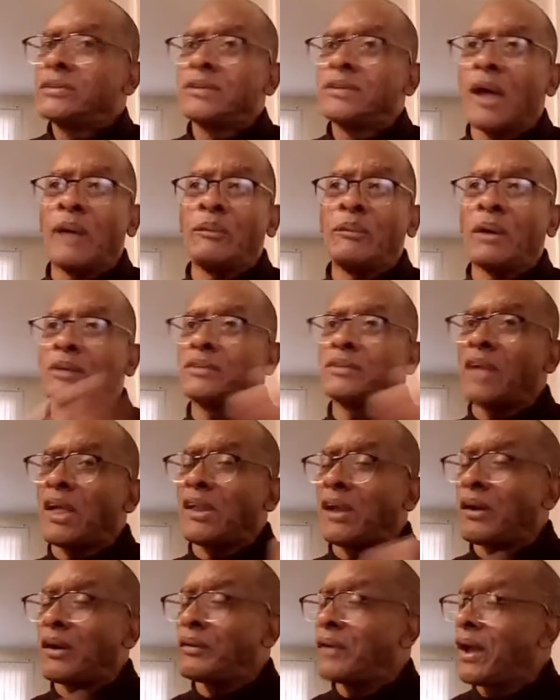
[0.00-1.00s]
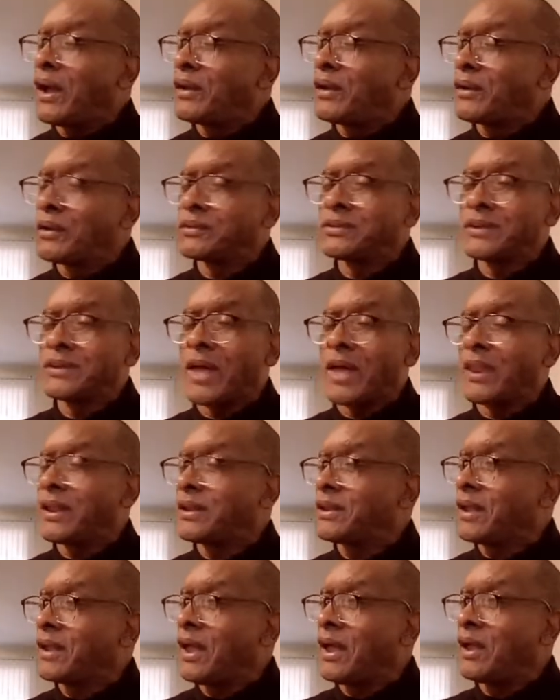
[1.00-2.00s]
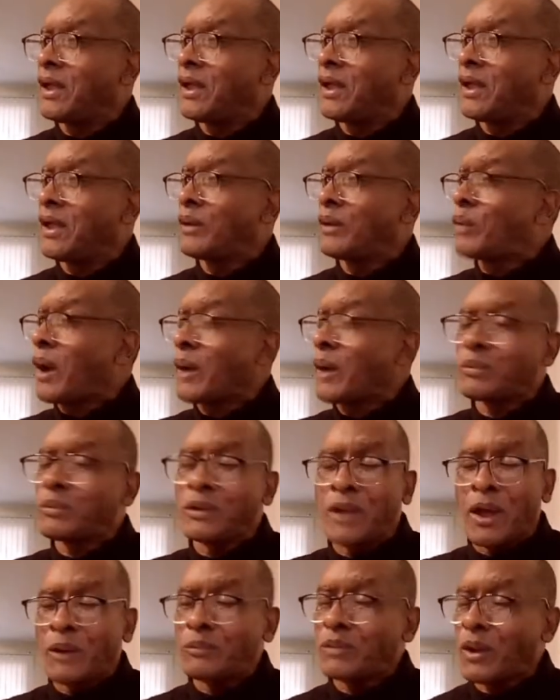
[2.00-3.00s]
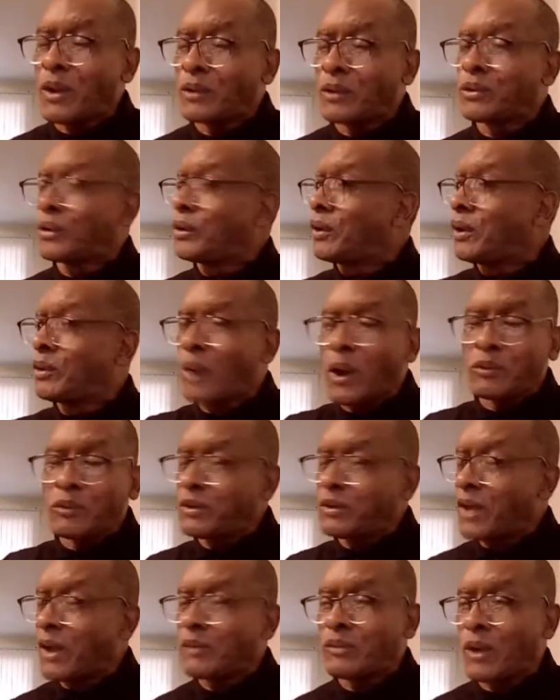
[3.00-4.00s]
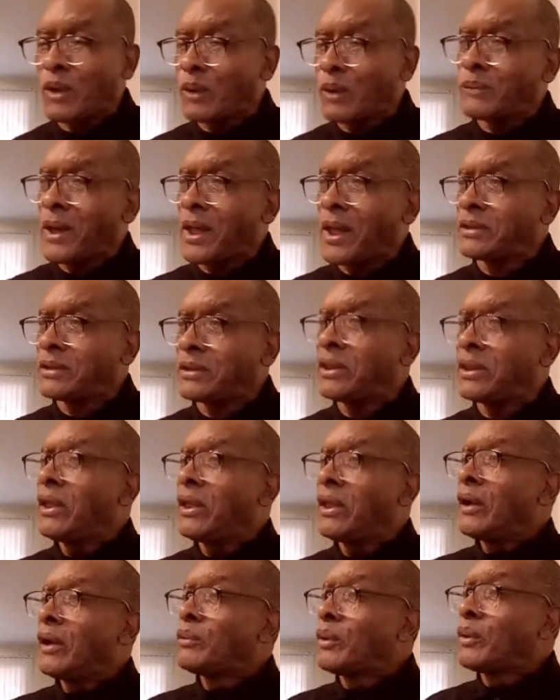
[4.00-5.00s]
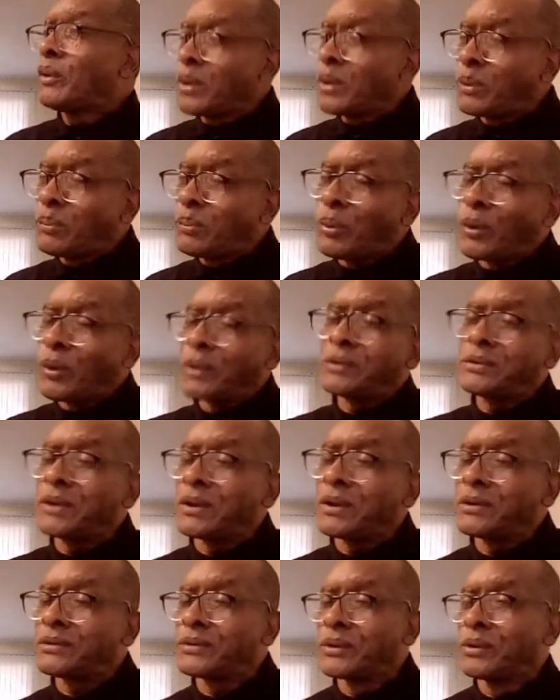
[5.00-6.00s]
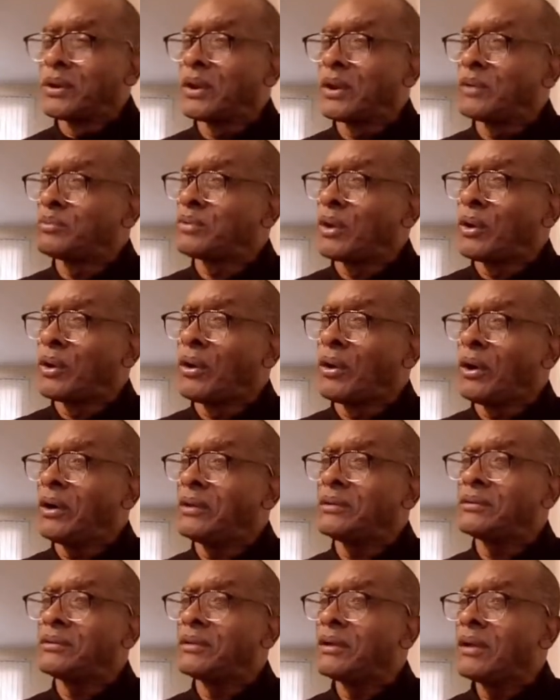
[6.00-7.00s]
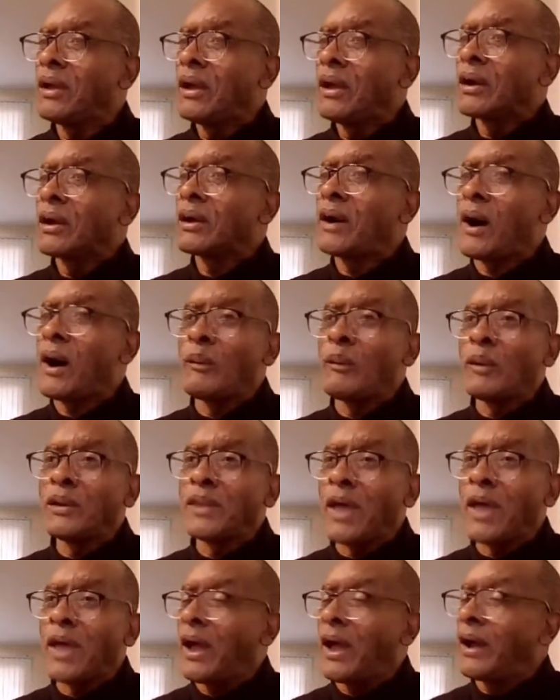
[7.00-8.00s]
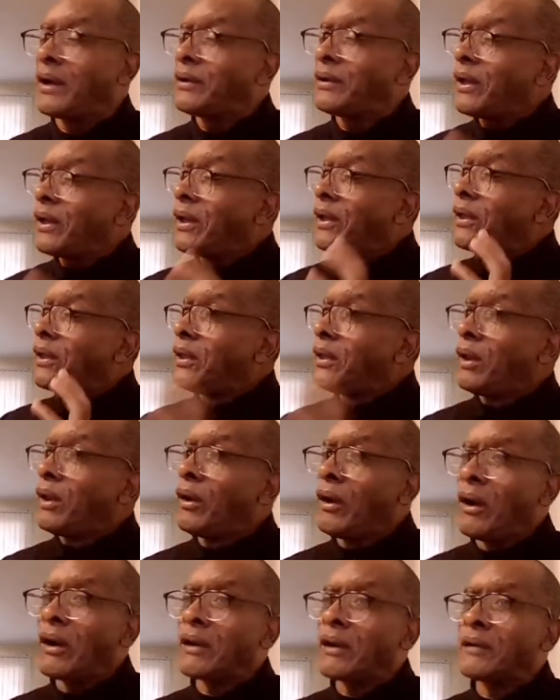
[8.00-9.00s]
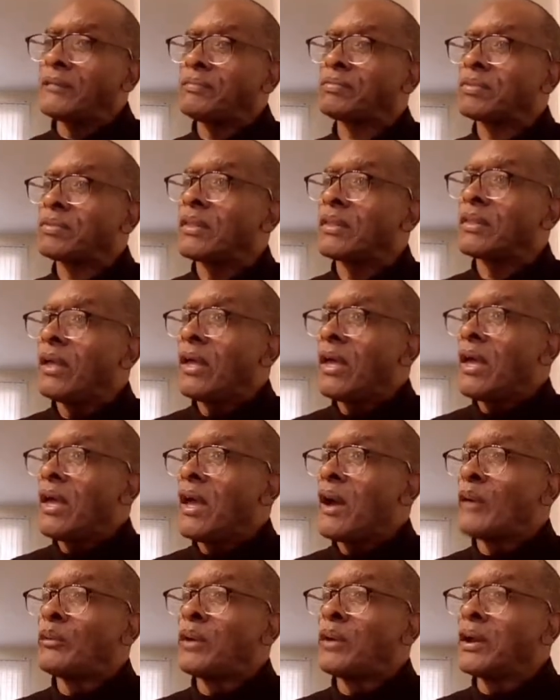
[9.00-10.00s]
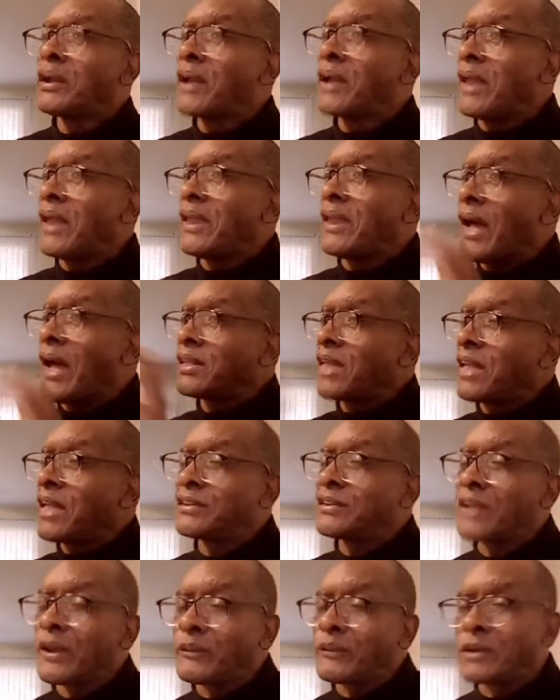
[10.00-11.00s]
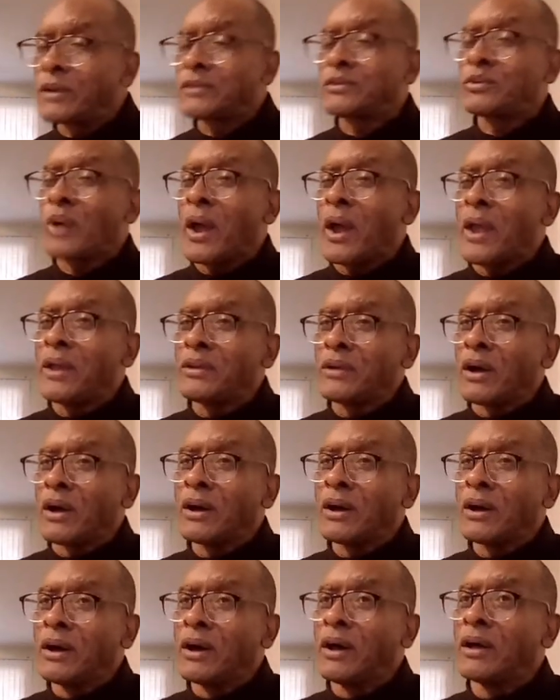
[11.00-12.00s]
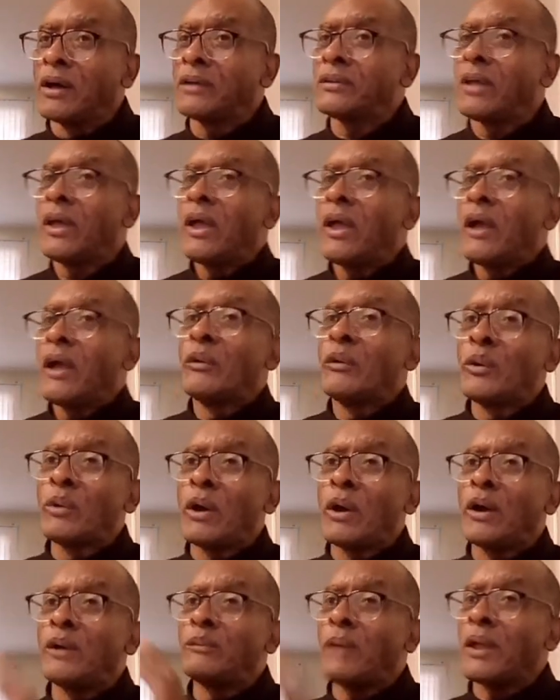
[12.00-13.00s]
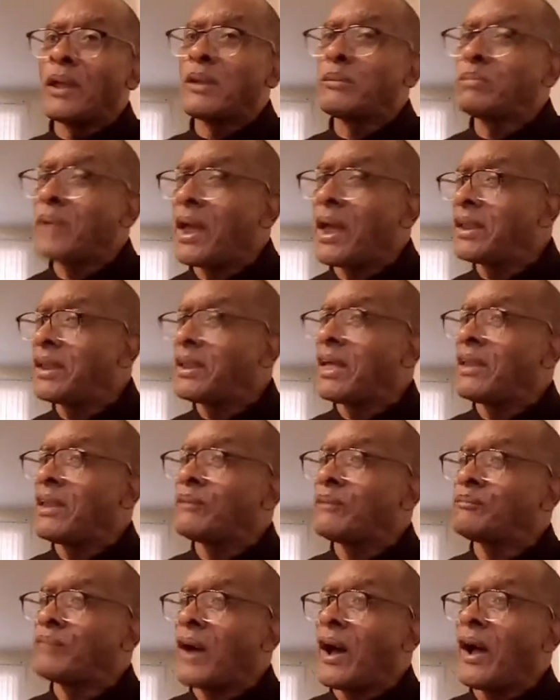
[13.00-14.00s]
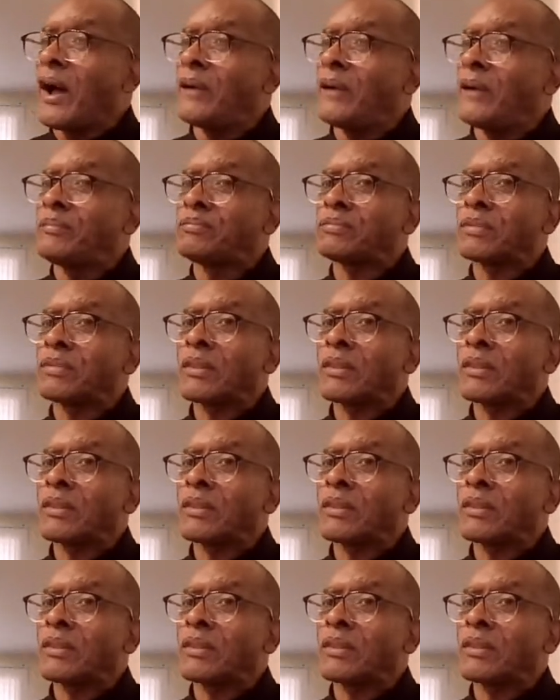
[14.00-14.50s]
Some of them don't have no sanitizer, walking out no door, walking out no bats. When we pushing through them door, come on out, look, and we cannot just give a stranger a hug. We worry about the stranger about.